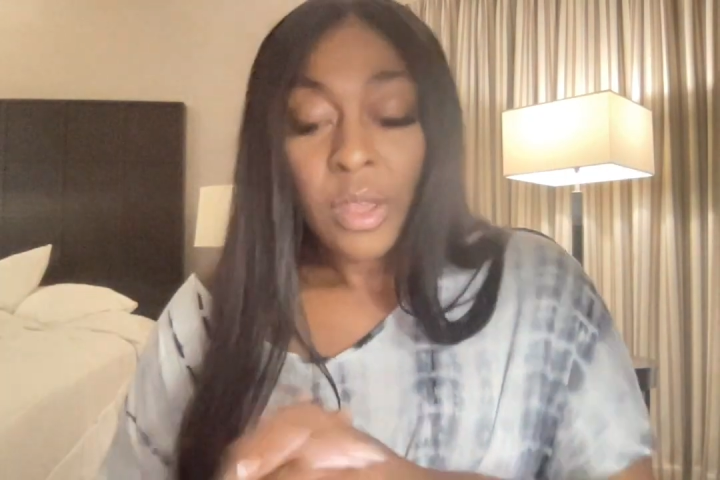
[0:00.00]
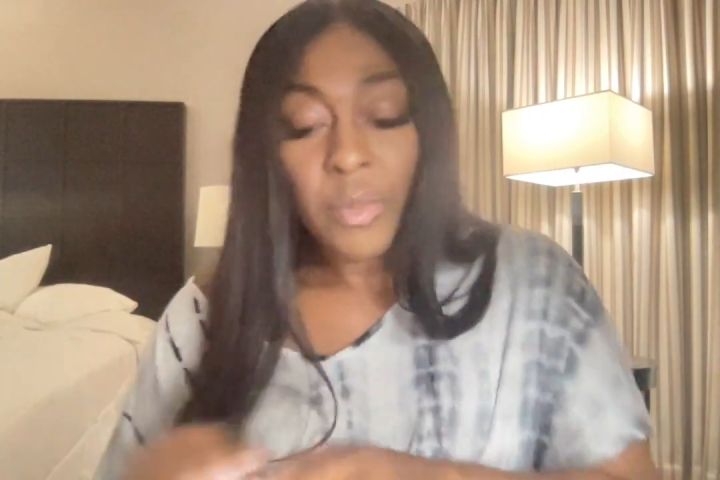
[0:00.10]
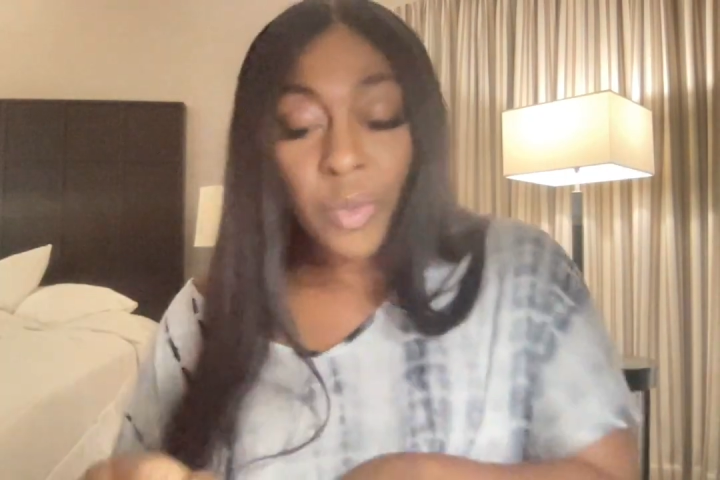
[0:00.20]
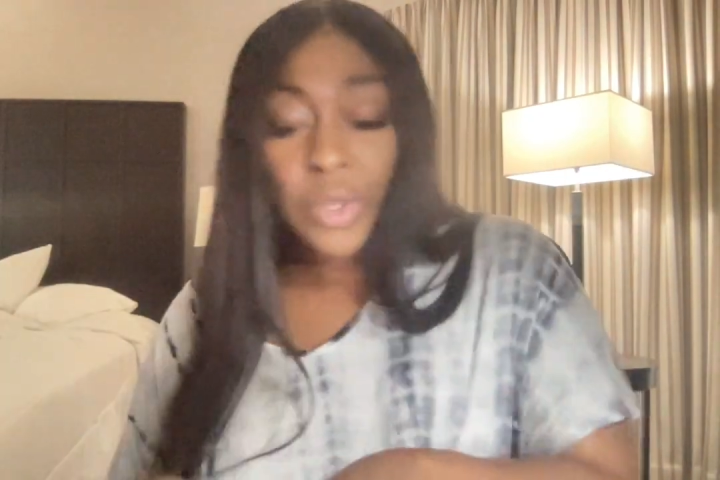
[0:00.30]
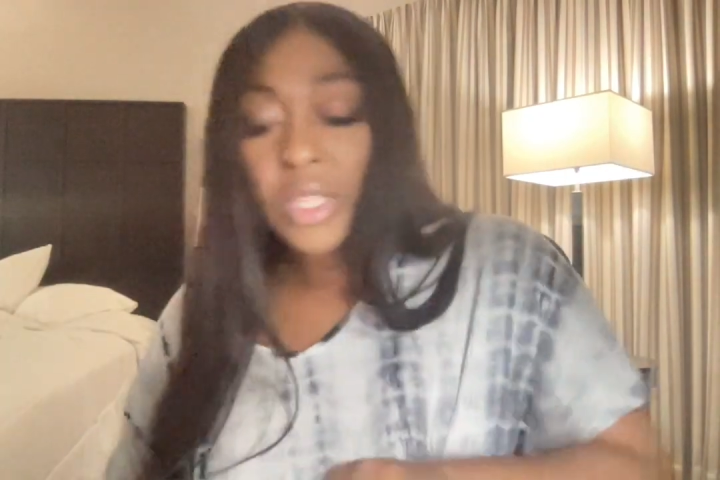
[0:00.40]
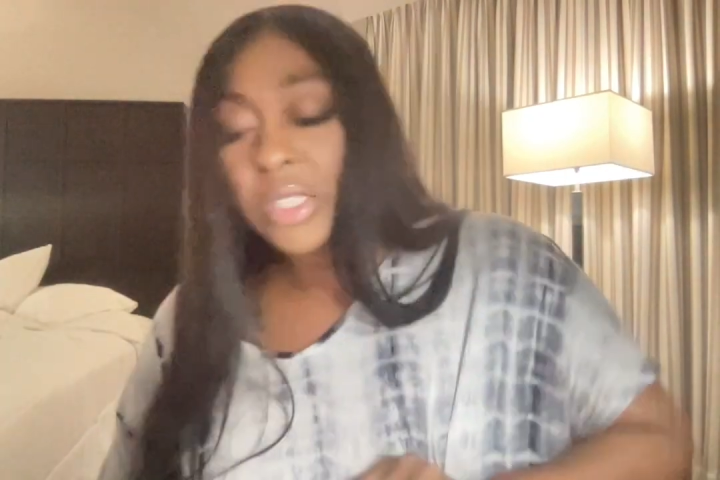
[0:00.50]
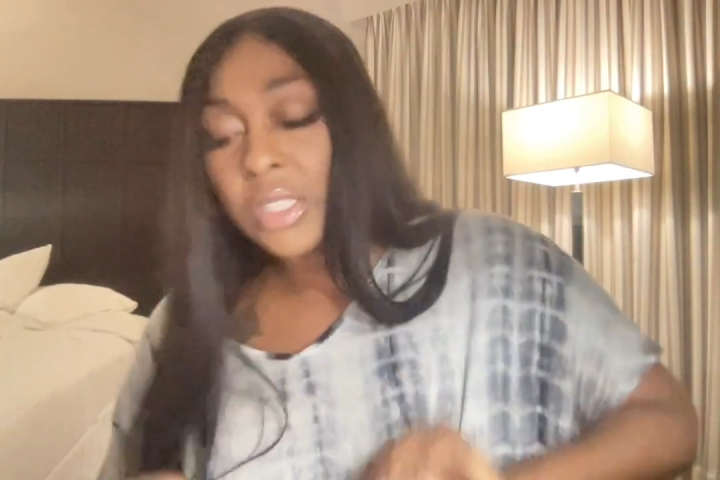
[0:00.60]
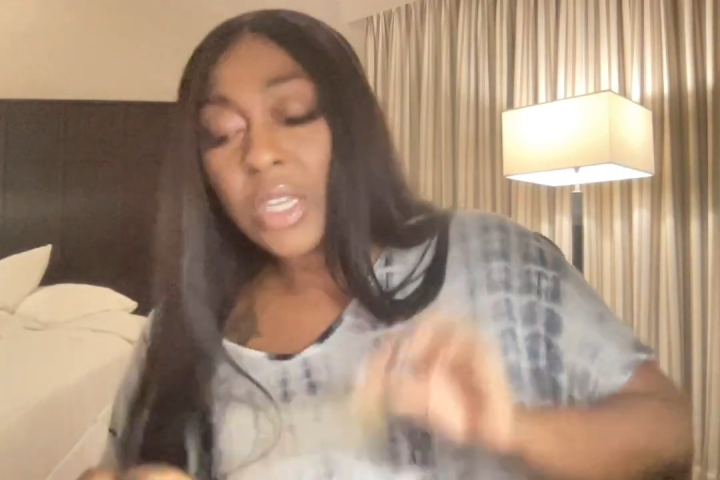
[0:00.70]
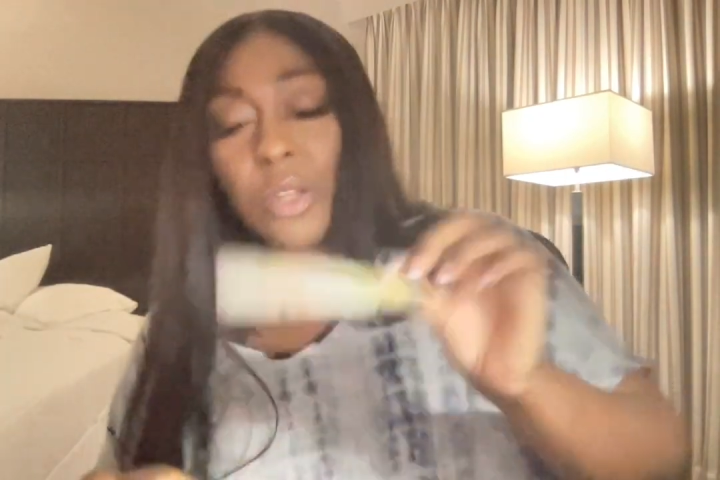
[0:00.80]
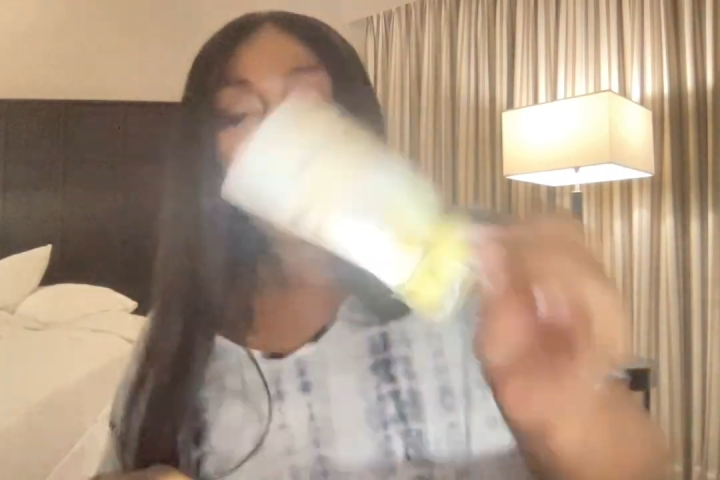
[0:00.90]
But with this
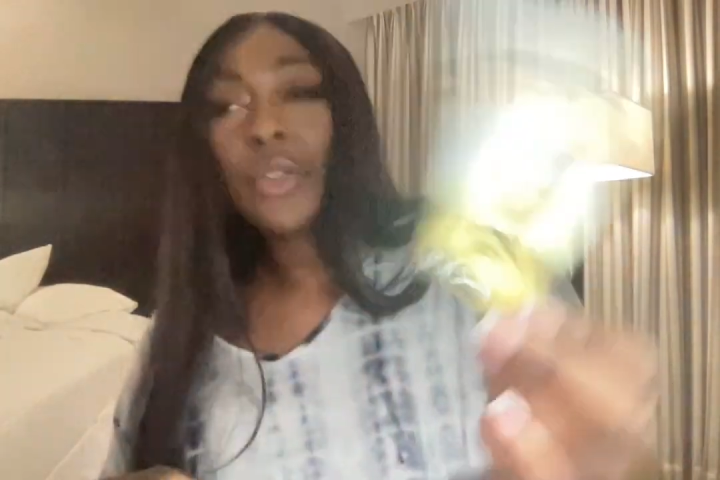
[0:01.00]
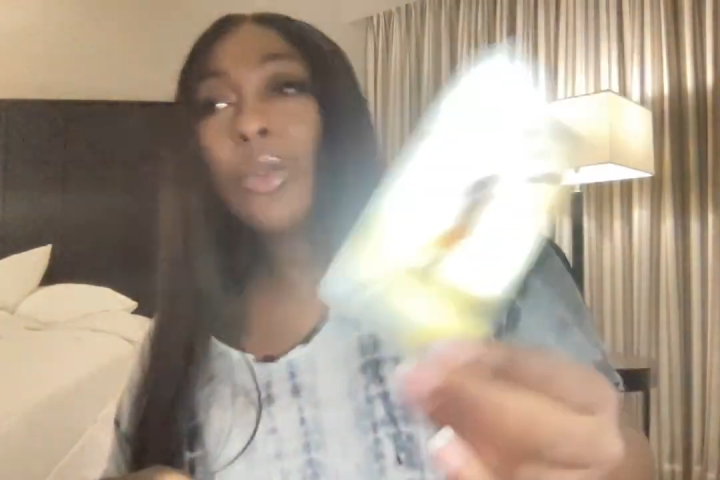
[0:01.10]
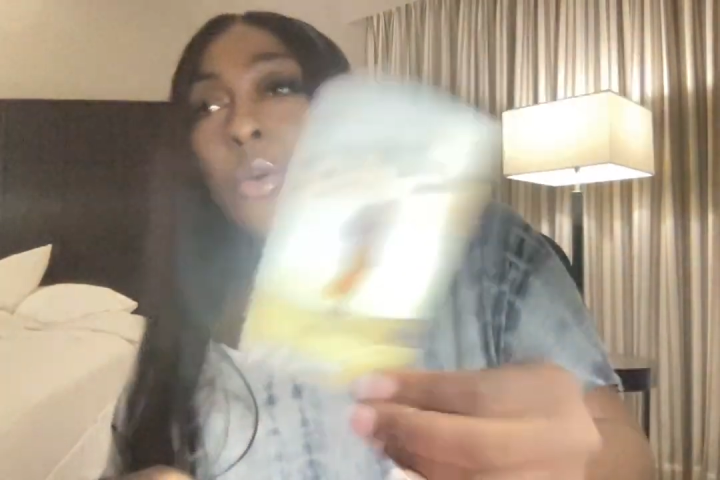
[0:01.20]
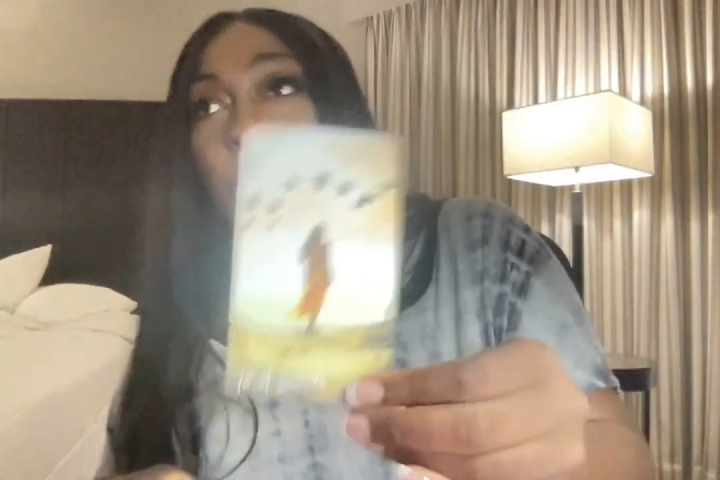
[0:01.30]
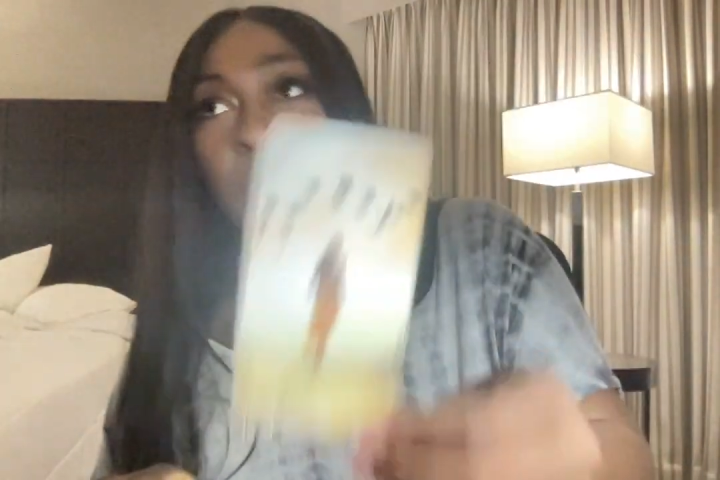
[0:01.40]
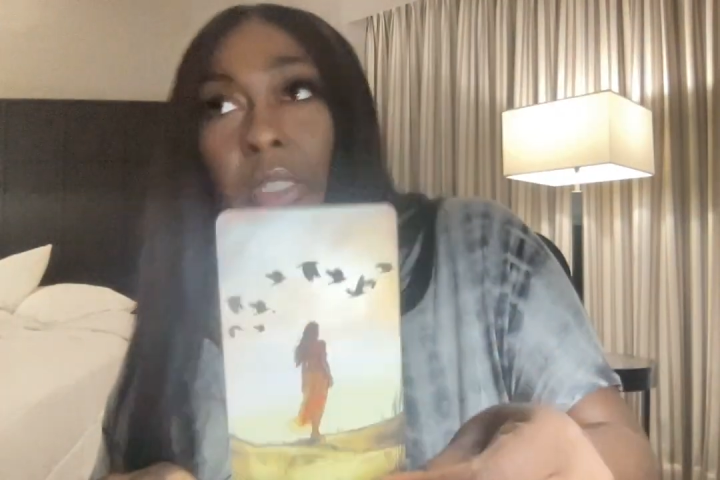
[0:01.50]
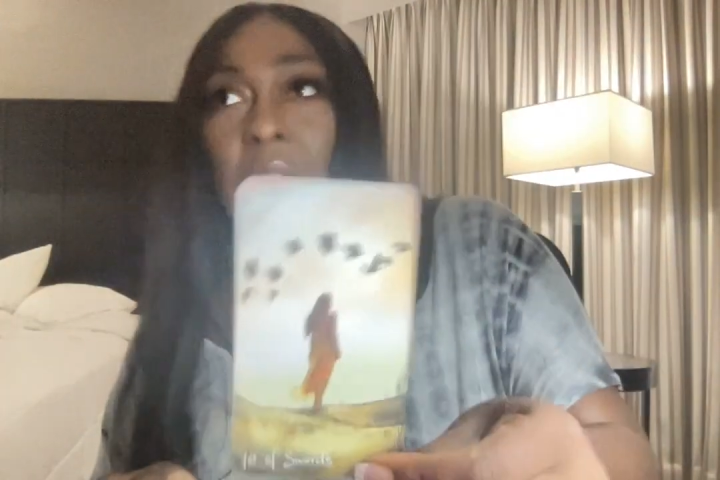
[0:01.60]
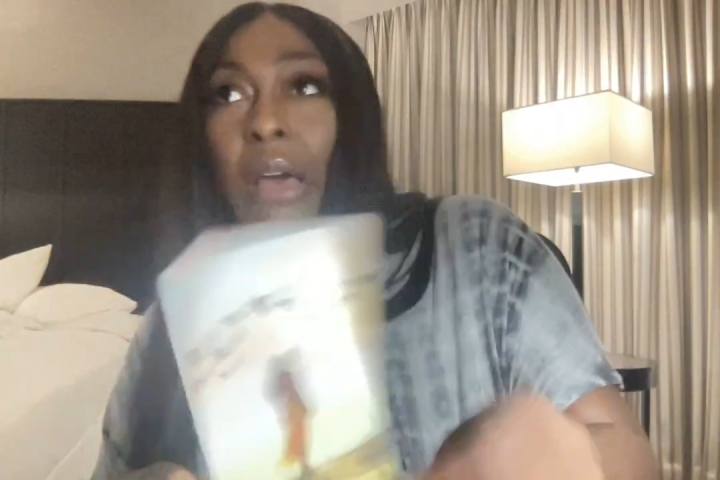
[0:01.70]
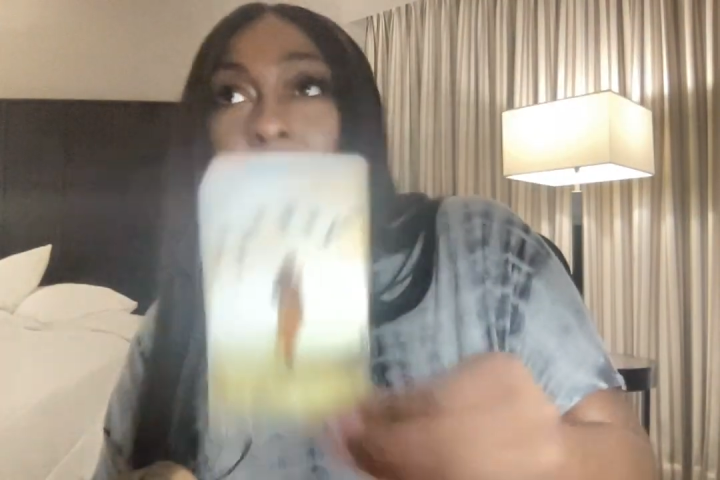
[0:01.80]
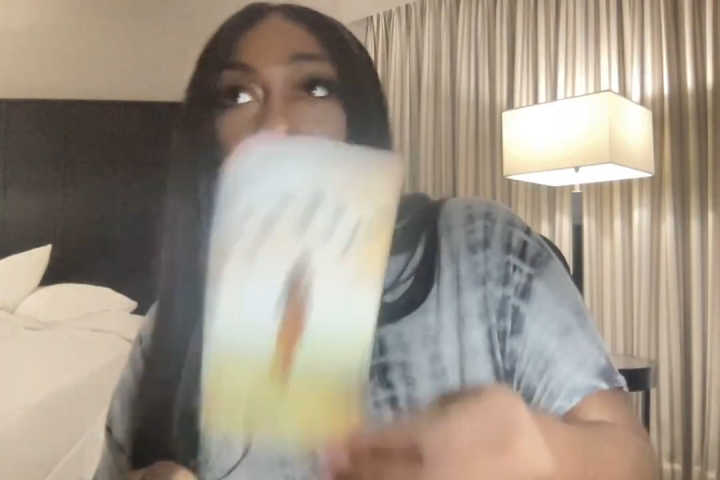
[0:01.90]
Ten of Swords
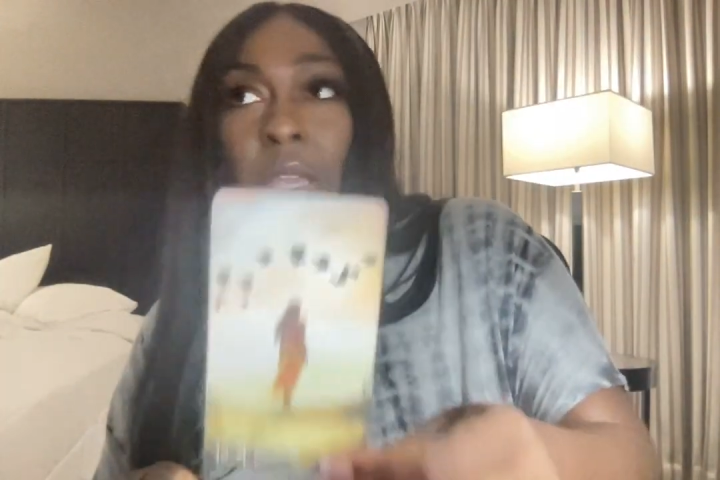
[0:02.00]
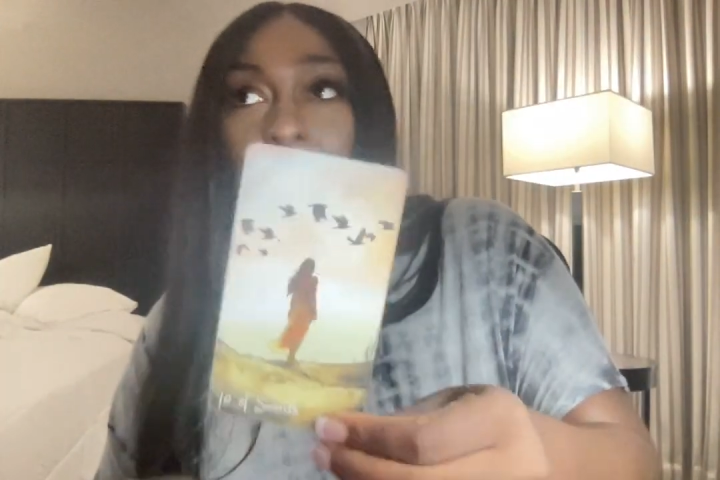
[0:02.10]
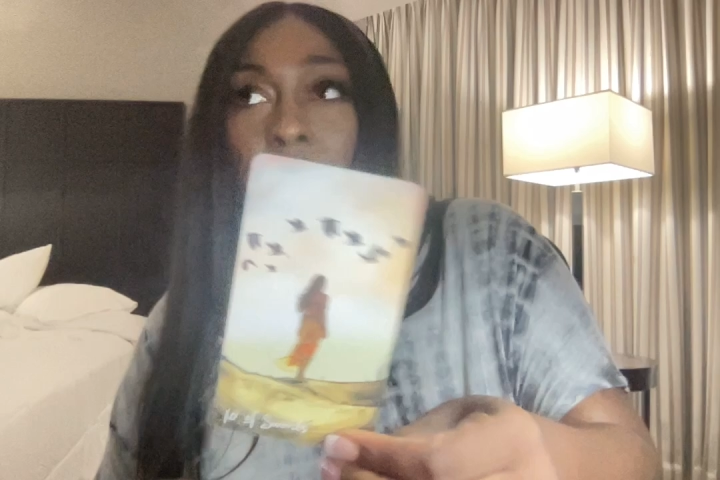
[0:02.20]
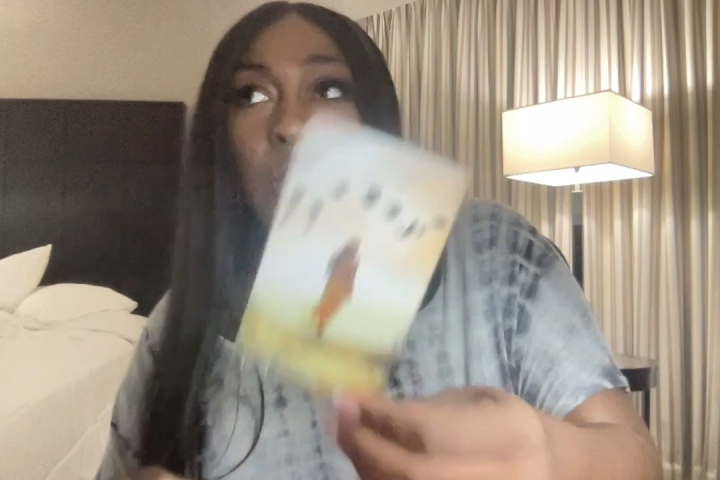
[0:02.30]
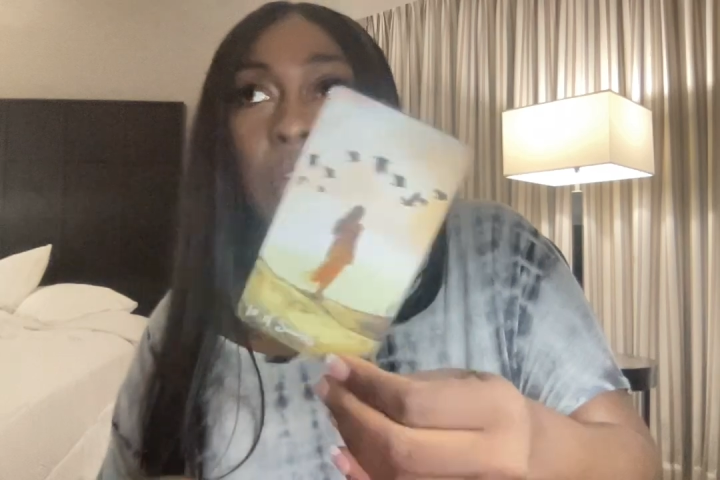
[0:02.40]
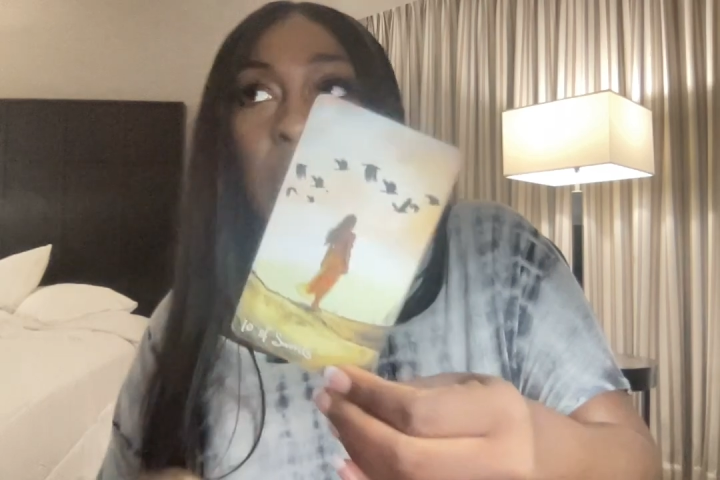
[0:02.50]
out here,